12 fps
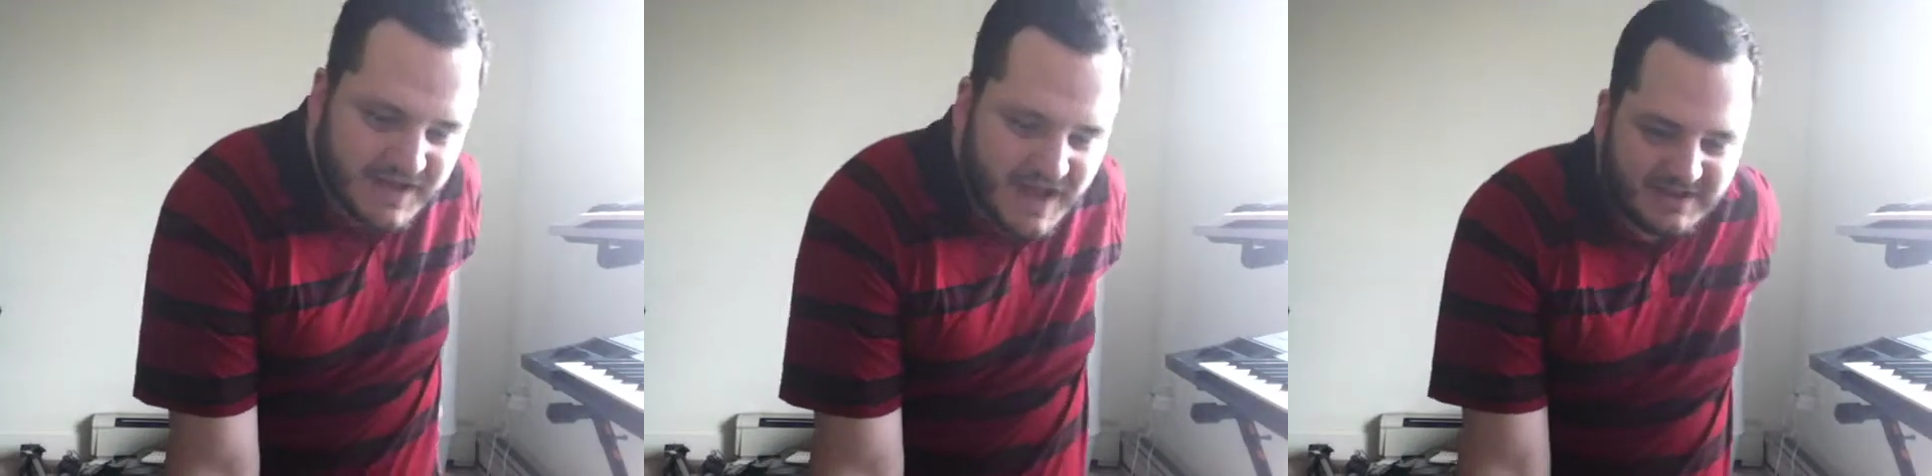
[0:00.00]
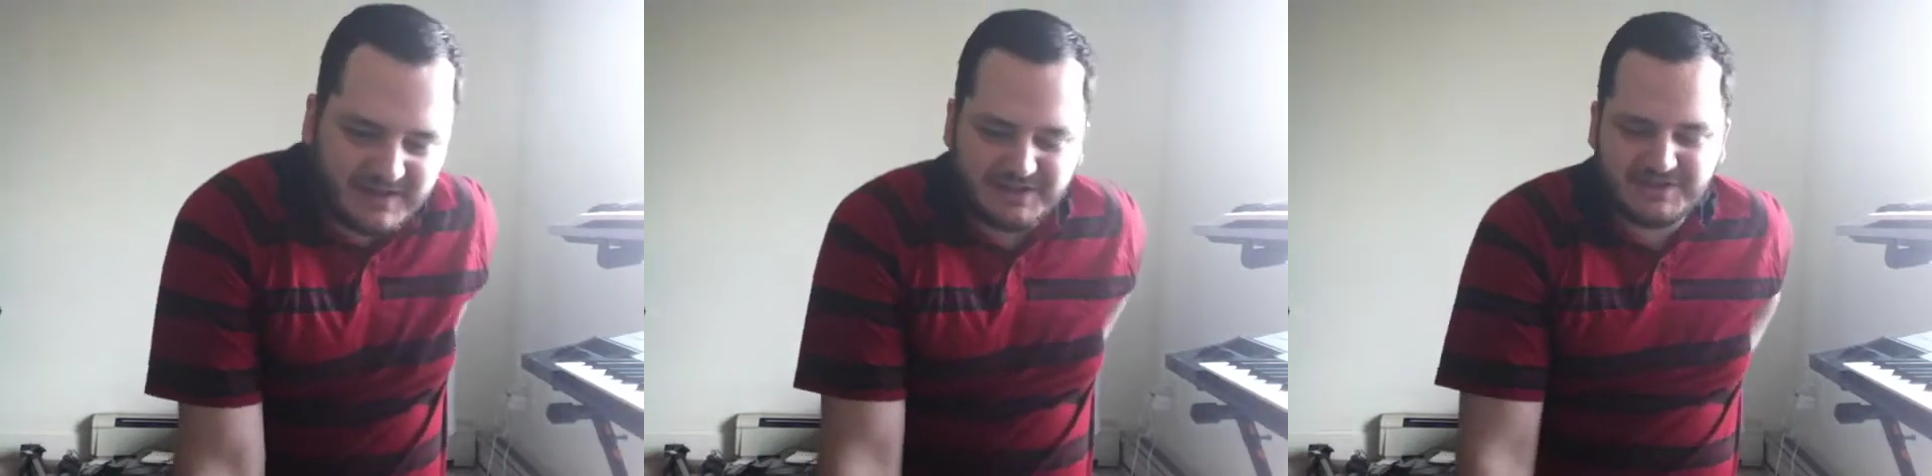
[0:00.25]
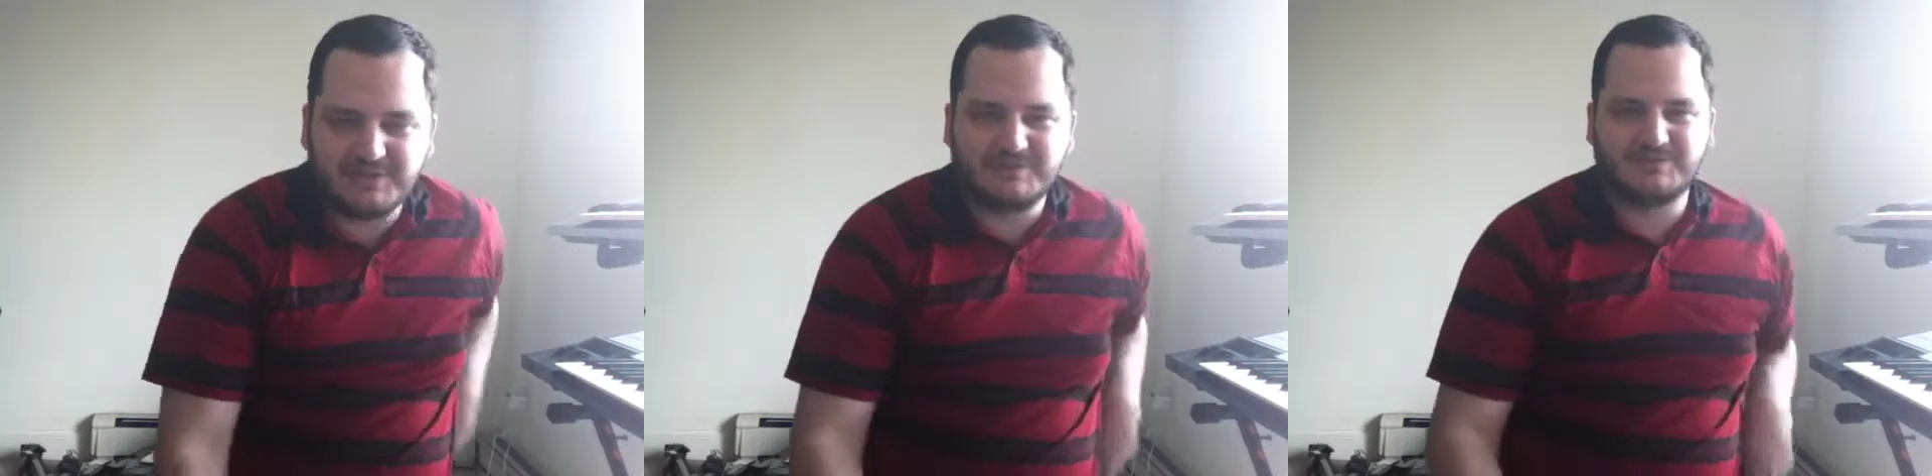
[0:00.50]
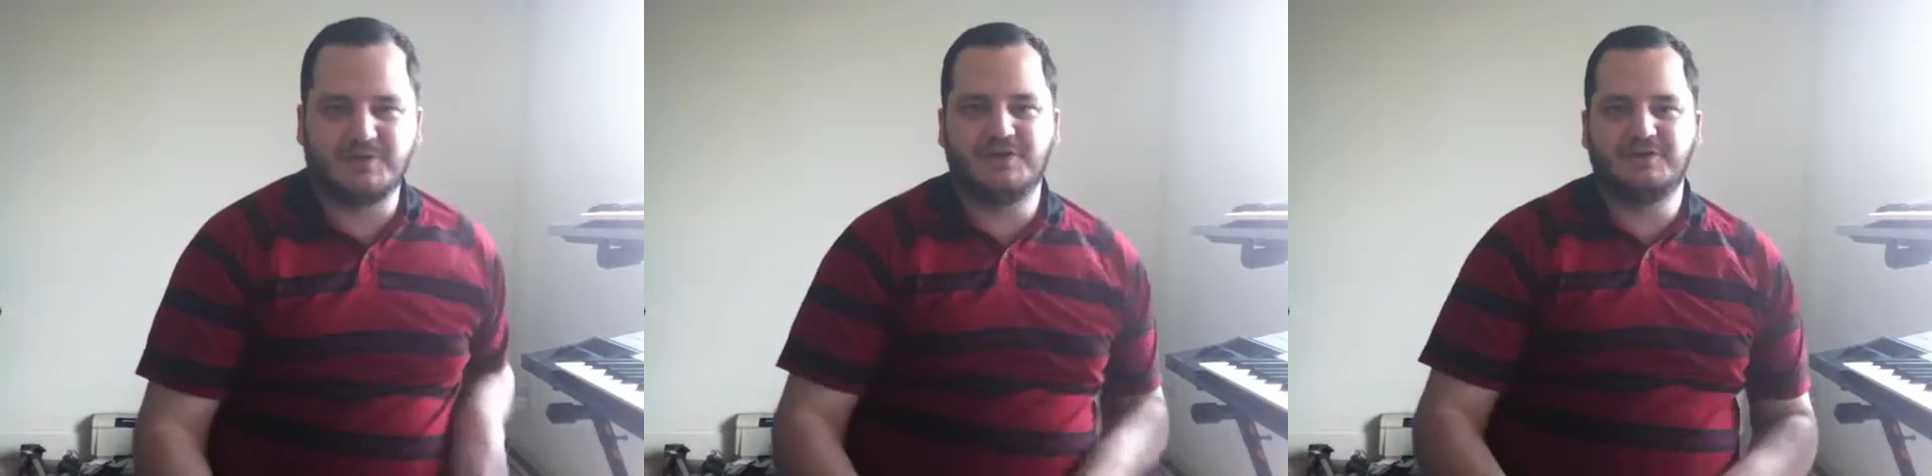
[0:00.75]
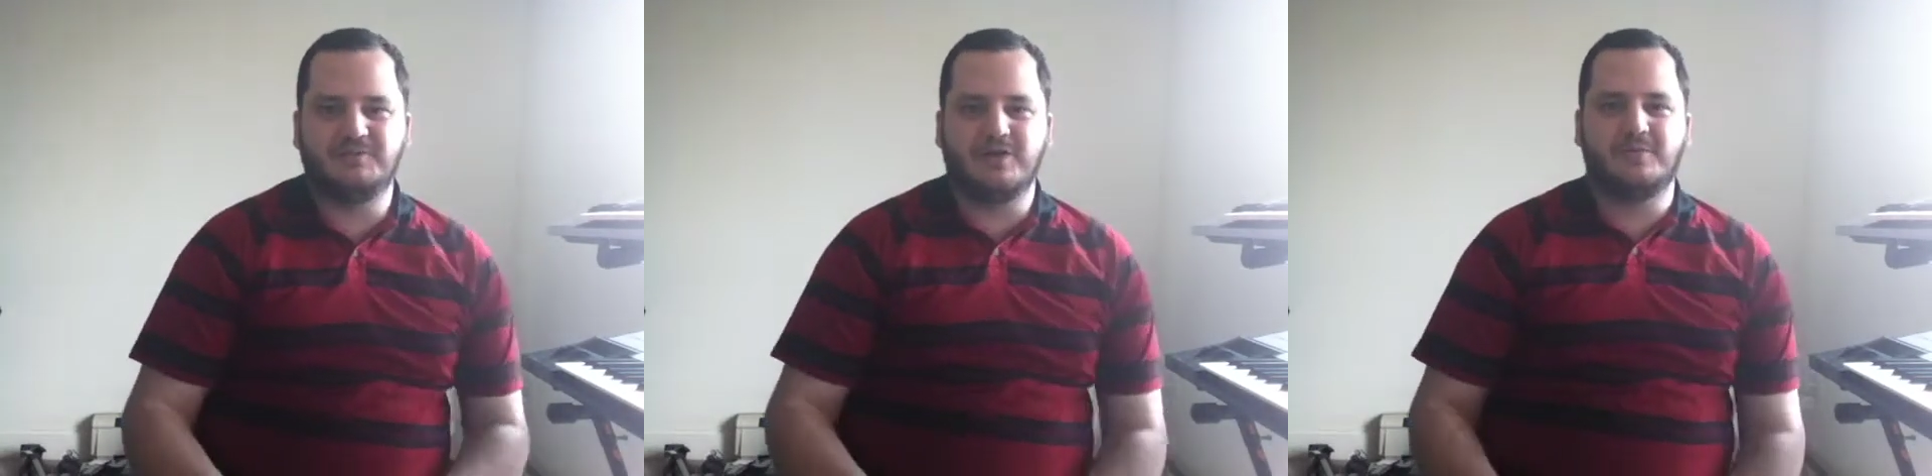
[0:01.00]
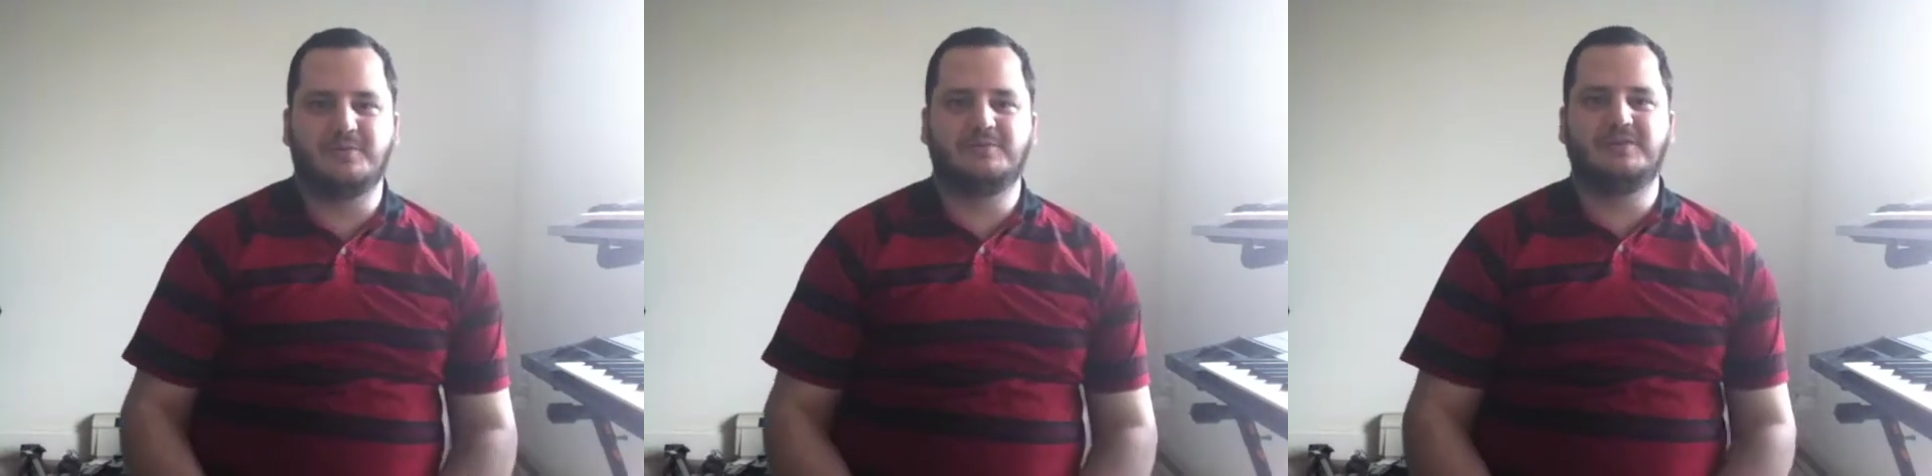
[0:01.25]
act like James Bond, you
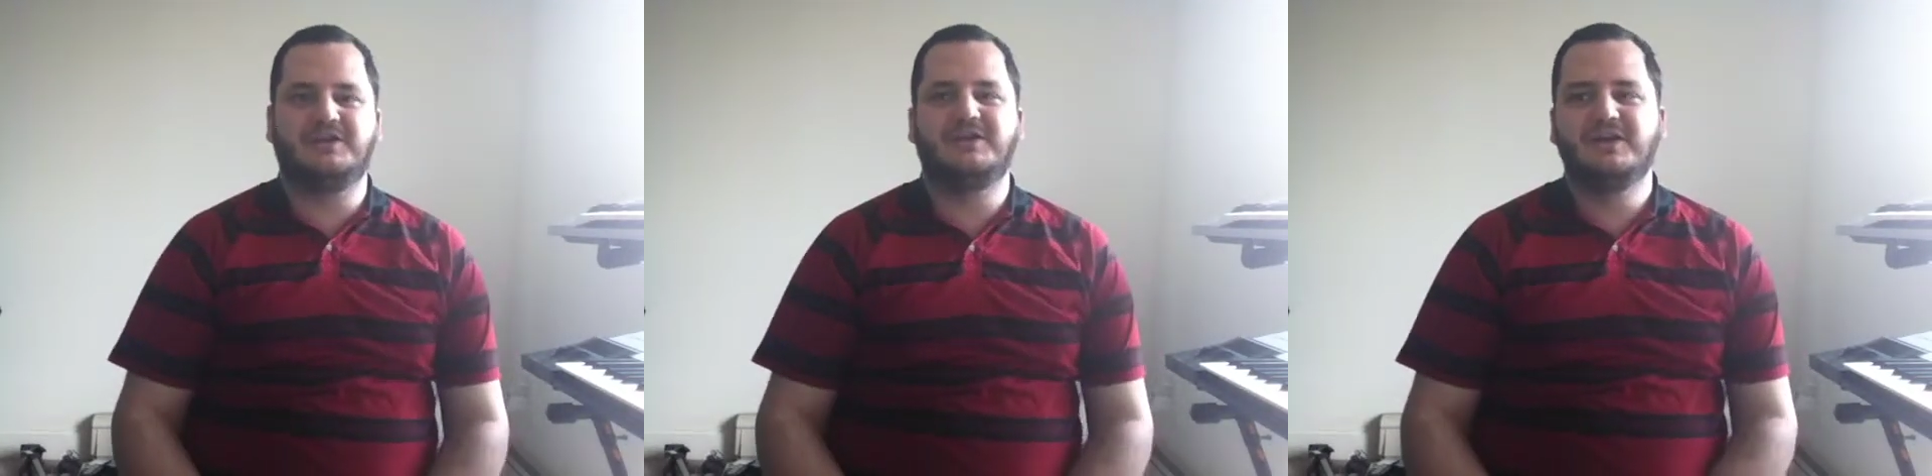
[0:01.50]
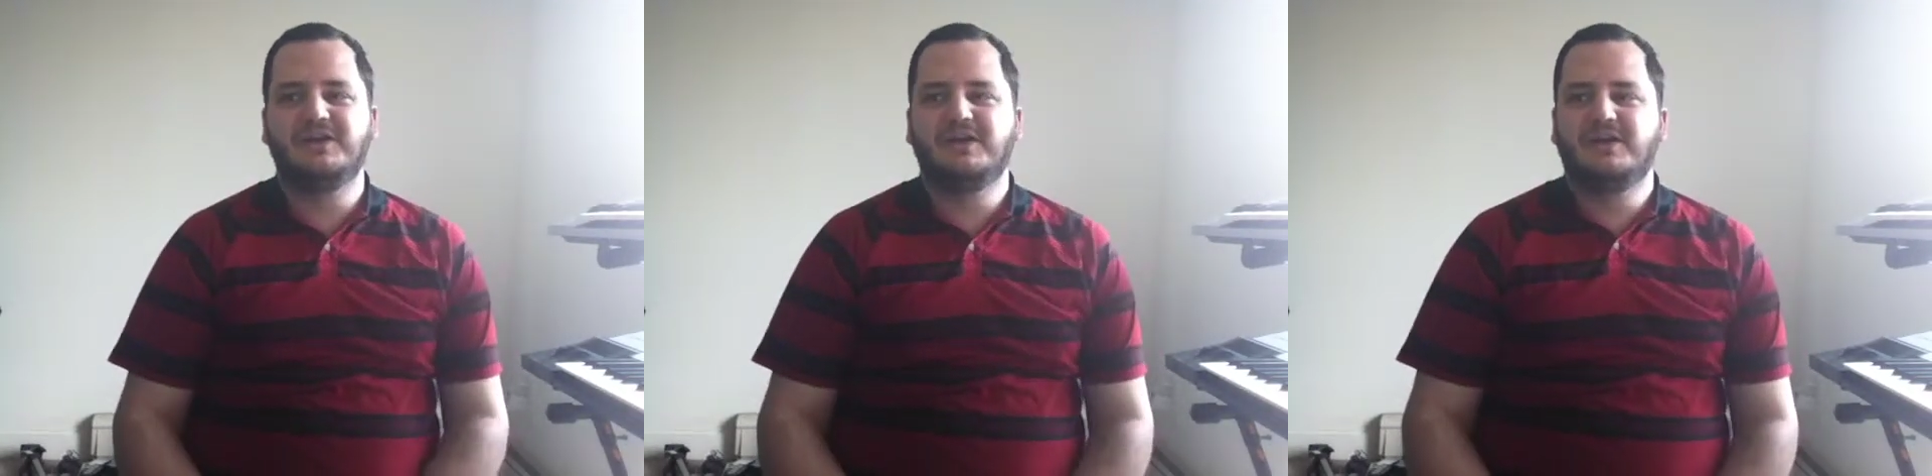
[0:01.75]
probably